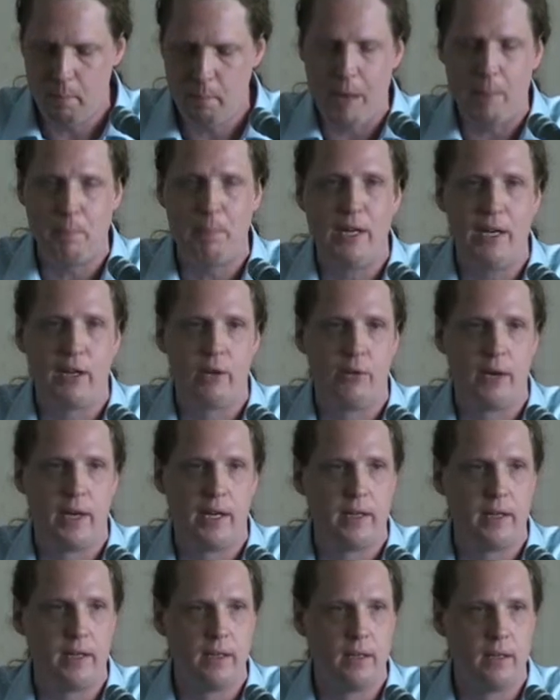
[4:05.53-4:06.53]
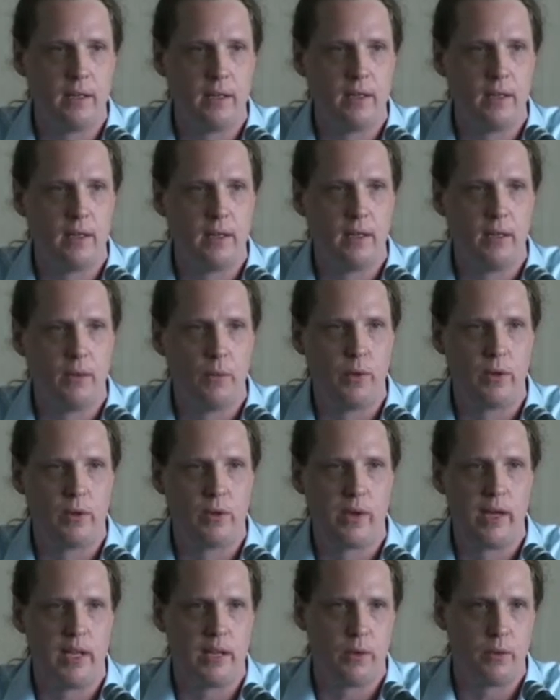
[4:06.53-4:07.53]
public run
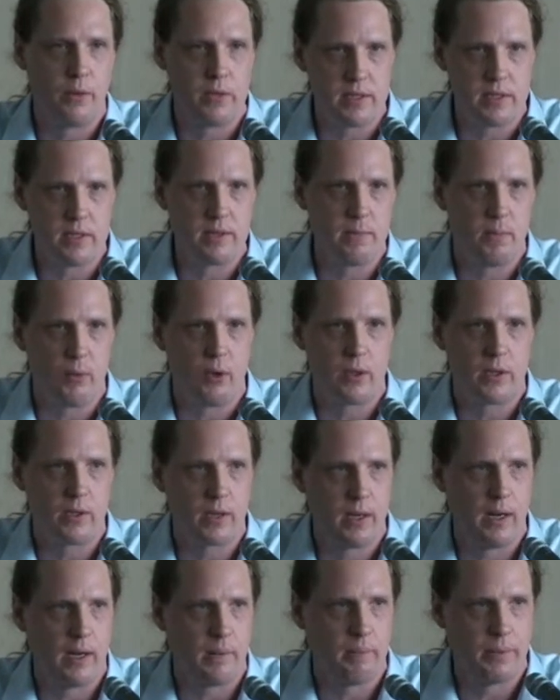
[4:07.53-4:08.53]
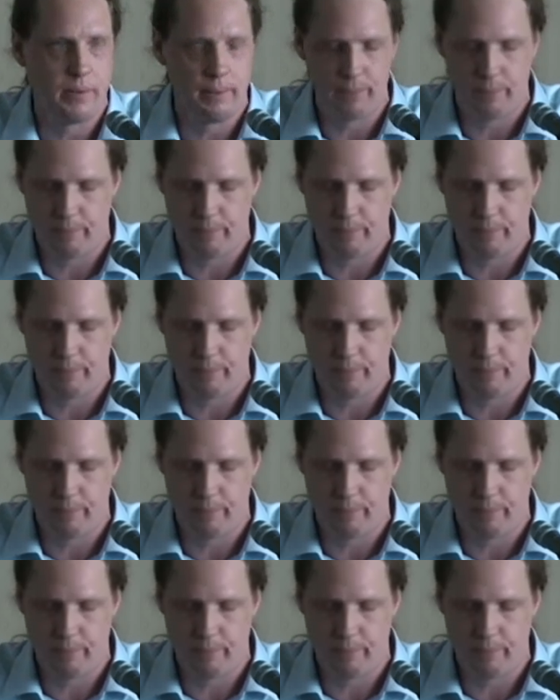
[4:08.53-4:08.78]
together with the sport club.